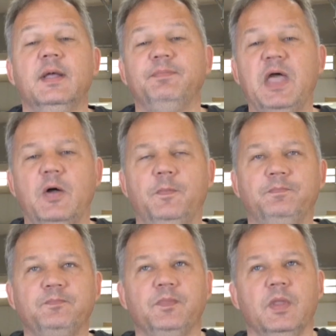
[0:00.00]

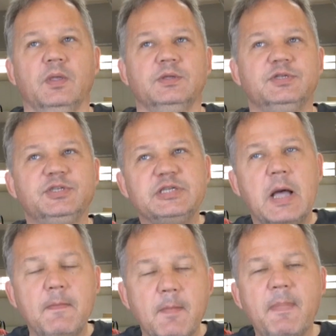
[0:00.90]
Now,
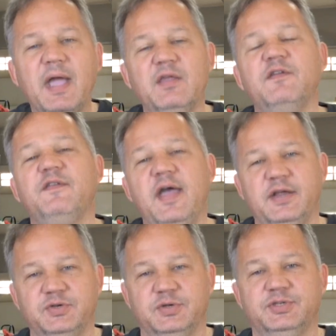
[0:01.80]
some
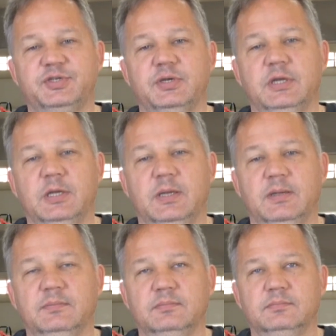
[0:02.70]
manufacturers
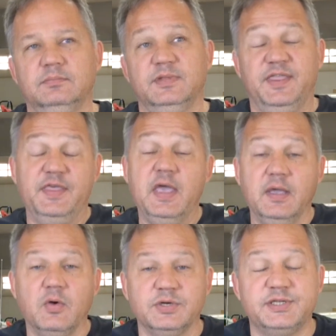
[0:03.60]

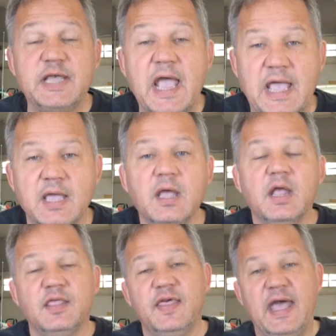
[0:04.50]
think or say
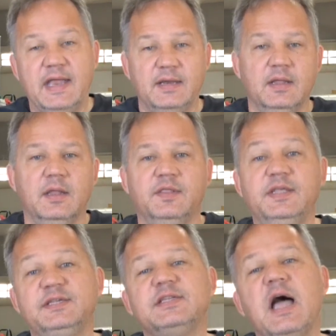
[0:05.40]
that
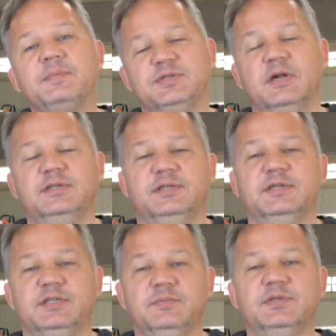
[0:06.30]
these stop-start
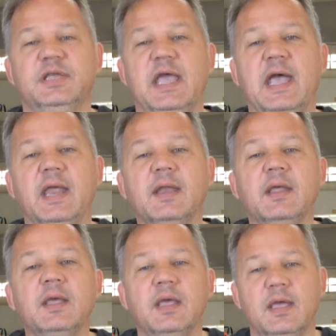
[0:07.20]
systems can
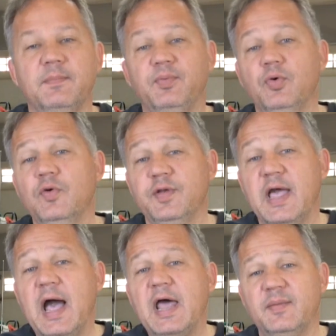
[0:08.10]
improve
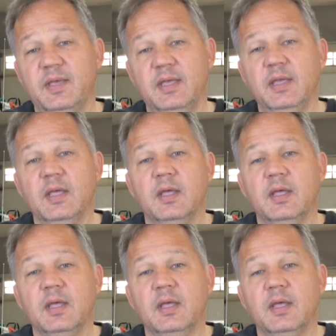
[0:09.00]
economy